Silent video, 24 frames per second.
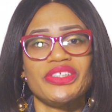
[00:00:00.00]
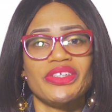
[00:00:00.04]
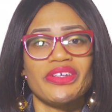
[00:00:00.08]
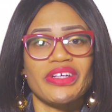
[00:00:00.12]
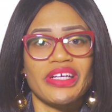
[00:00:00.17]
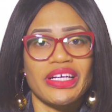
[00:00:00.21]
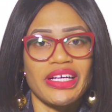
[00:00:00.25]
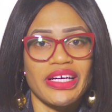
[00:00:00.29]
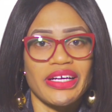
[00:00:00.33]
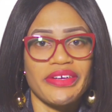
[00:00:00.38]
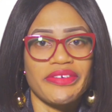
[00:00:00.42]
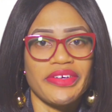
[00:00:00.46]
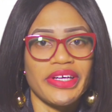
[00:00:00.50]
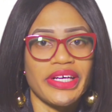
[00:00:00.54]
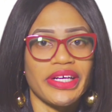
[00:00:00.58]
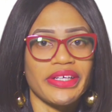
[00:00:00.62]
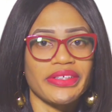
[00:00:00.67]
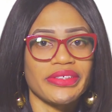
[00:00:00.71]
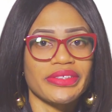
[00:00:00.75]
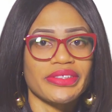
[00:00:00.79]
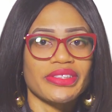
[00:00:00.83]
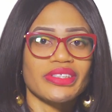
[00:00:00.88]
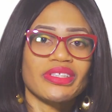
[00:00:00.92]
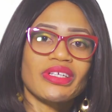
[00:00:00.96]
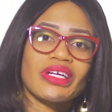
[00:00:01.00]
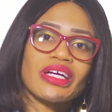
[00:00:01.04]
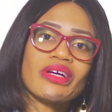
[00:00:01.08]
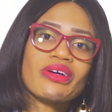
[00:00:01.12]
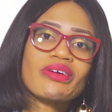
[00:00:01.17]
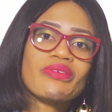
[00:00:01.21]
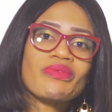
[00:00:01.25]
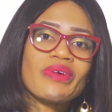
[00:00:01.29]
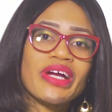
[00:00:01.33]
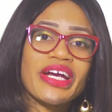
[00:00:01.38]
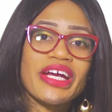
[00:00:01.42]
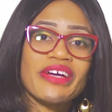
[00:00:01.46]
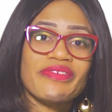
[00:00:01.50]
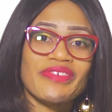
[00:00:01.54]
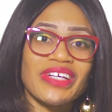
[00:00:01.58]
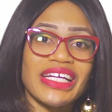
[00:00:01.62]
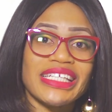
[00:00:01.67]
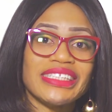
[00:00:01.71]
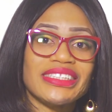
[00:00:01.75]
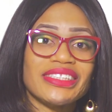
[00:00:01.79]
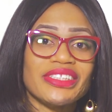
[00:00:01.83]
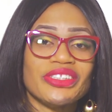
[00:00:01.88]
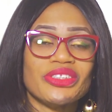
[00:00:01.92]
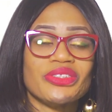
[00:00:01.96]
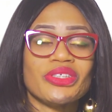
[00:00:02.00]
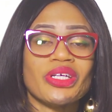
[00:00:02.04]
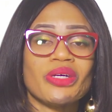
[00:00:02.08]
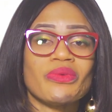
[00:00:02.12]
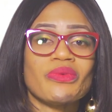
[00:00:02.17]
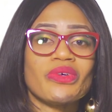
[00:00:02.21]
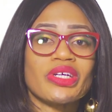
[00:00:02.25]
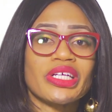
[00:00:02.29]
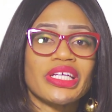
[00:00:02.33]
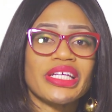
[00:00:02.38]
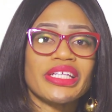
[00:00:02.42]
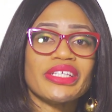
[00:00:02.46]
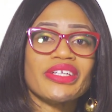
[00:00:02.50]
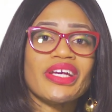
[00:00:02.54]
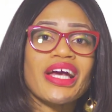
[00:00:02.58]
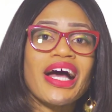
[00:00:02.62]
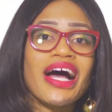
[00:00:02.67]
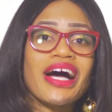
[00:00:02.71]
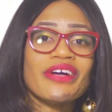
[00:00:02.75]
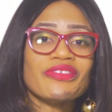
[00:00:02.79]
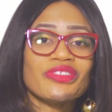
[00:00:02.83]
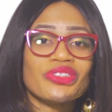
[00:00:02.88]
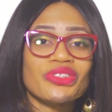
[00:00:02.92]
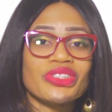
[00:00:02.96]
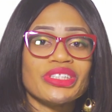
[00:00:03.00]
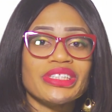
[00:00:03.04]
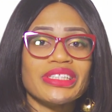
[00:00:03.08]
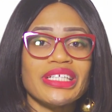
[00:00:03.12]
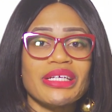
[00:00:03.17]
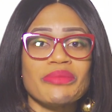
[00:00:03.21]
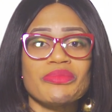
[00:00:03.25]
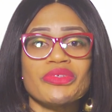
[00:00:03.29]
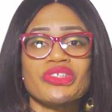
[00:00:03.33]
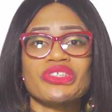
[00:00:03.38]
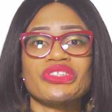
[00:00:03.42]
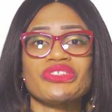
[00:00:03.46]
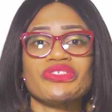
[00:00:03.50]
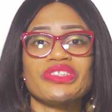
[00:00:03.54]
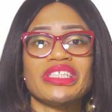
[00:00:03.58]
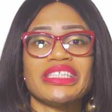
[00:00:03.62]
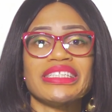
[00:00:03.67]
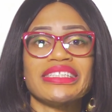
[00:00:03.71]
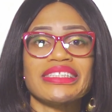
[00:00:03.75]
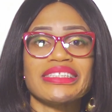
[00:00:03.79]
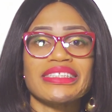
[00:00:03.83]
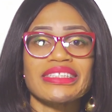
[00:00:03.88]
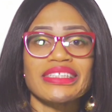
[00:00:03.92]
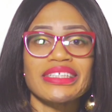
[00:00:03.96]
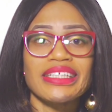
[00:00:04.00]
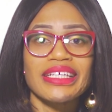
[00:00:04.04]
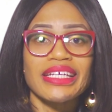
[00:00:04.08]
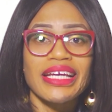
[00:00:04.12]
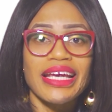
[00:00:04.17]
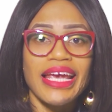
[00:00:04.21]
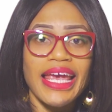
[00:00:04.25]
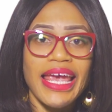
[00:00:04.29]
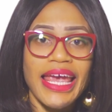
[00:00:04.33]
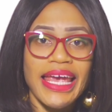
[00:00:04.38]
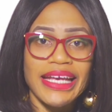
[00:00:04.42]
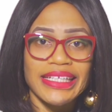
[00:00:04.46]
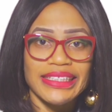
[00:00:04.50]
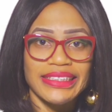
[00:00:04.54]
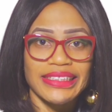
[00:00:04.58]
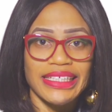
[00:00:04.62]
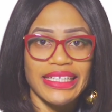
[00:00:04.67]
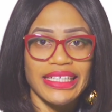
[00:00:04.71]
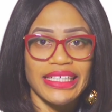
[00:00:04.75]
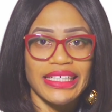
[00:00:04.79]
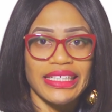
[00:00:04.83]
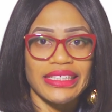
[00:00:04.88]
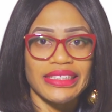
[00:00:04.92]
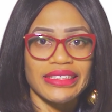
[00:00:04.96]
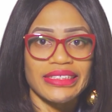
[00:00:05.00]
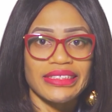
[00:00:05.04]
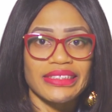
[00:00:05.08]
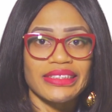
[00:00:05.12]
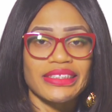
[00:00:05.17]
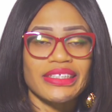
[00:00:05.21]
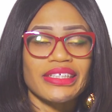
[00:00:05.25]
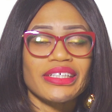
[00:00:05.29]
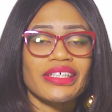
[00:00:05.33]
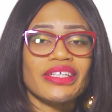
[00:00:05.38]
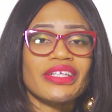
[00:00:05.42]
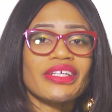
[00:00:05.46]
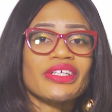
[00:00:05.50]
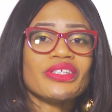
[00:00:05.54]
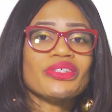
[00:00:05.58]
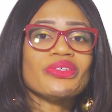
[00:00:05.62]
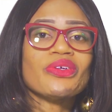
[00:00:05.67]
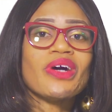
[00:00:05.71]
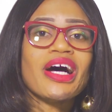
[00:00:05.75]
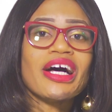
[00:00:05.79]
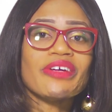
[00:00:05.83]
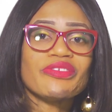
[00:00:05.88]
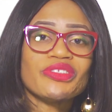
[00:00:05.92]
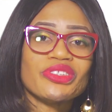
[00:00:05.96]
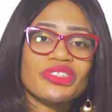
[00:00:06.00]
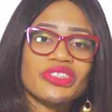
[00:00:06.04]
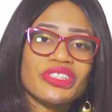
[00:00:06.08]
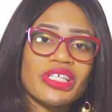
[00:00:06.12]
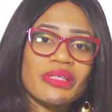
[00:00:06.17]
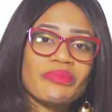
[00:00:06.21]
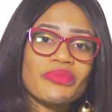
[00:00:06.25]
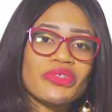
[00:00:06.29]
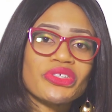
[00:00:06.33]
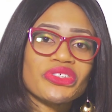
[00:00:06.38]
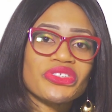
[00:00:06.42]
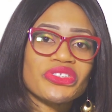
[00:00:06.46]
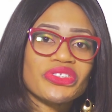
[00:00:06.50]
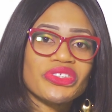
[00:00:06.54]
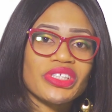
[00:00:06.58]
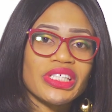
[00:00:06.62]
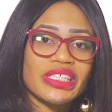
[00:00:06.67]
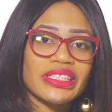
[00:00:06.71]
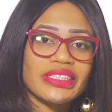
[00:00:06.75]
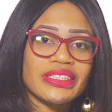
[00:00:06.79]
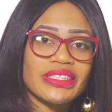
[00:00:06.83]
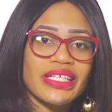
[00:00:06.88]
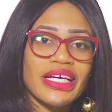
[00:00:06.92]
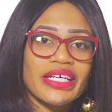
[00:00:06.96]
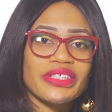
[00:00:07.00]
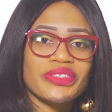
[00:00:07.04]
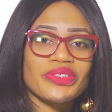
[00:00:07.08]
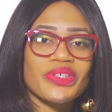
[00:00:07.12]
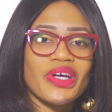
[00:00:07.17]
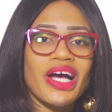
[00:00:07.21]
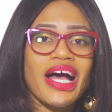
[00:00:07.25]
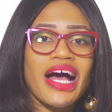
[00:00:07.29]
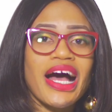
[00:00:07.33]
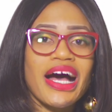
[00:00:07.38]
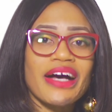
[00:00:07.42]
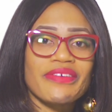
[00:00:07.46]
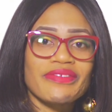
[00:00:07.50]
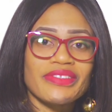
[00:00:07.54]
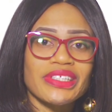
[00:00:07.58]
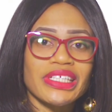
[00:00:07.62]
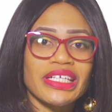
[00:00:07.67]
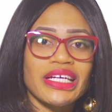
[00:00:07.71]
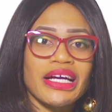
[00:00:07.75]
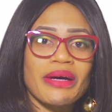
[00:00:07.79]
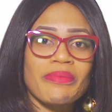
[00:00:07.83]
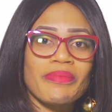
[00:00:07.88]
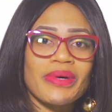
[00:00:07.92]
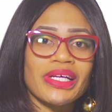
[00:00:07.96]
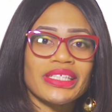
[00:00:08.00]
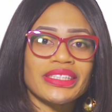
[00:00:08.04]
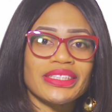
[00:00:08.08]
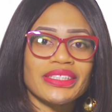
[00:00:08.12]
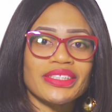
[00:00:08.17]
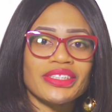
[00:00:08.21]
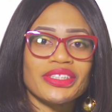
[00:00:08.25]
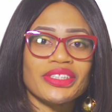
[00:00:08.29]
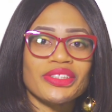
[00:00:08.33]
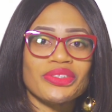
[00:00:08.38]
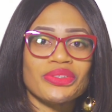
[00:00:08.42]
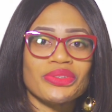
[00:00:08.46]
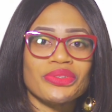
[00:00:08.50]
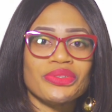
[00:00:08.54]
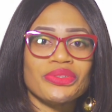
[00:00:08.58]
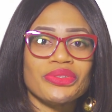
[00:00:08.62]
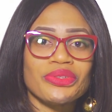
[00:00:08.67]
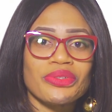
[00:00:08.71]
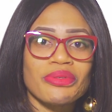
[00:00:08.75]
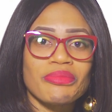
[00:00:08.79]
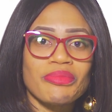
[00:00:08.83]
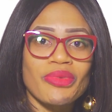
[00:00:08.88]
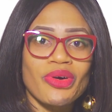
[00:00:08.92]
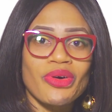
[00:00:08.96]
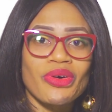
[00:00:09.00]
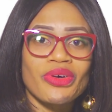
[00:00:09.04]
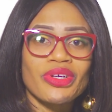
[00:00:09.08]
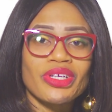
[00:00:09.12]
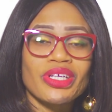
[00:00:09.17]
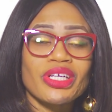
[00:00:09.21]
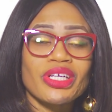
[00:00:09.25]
your career, wherever it is you are working, you have to demonstrate excellence. You have to demonstrate that you have the capacity to do more.